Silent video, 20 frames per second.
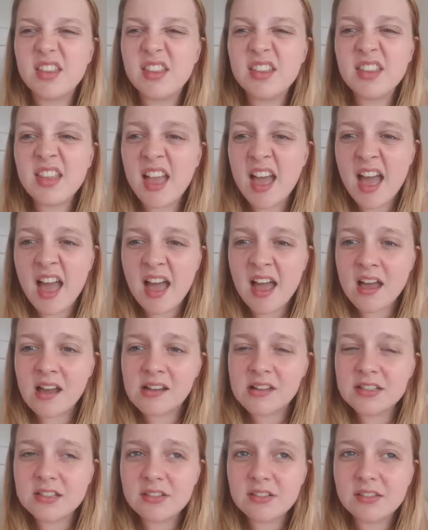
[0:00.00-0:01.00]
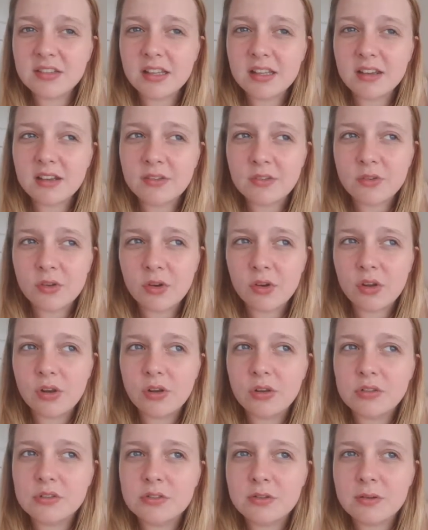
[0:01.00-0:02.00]
than that, I don't think I've
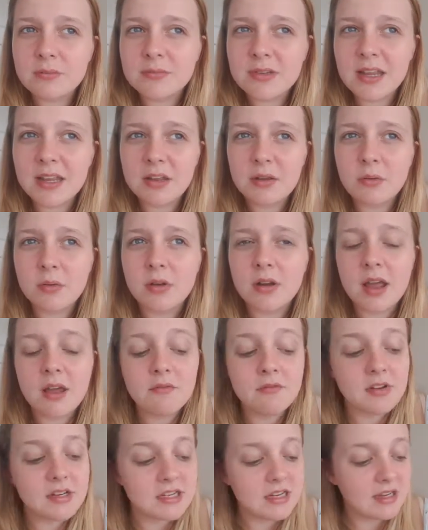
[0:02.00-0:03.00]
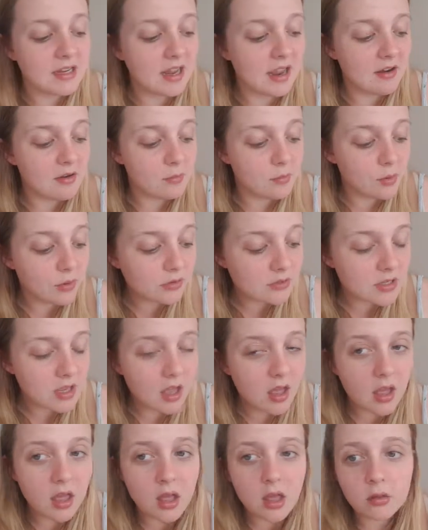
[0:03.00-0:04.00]
got a lot to update you on. I haven't read any Harry
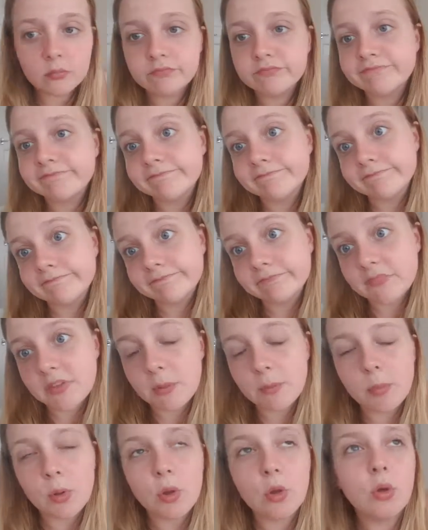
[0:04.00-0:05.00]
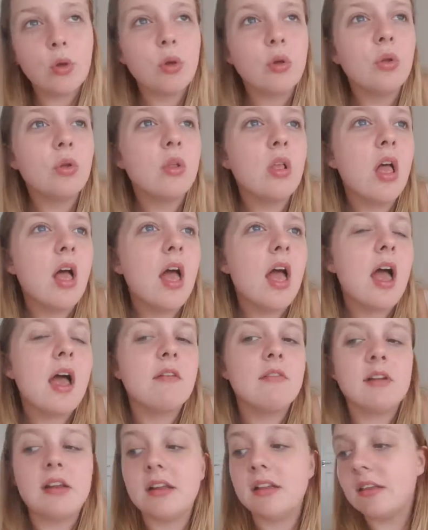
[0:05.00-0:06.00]
Potter, typical,
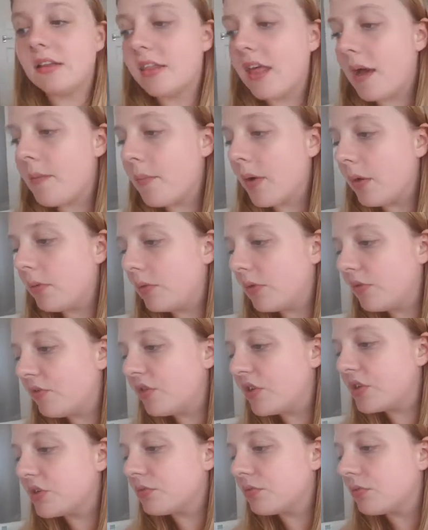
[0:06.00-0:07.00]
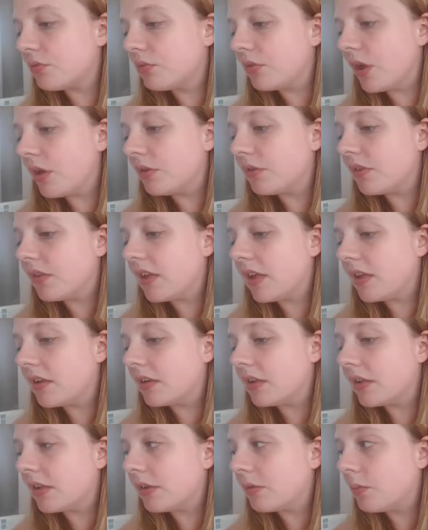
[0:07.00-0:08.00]
or anything like that, but I want to finish all those at
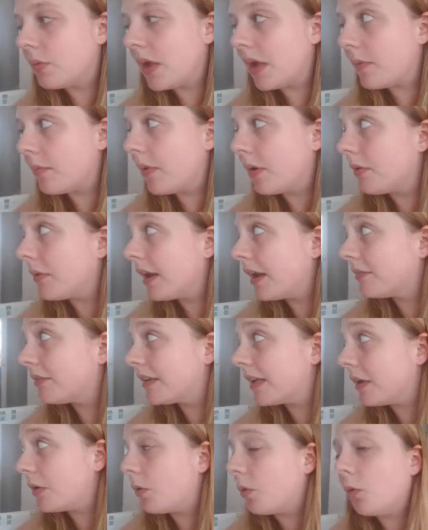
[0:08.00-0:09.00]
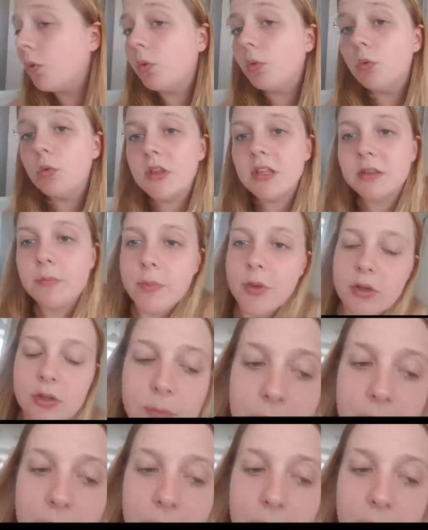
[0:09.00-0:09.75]
the end of this week, but I'm going to have to take all these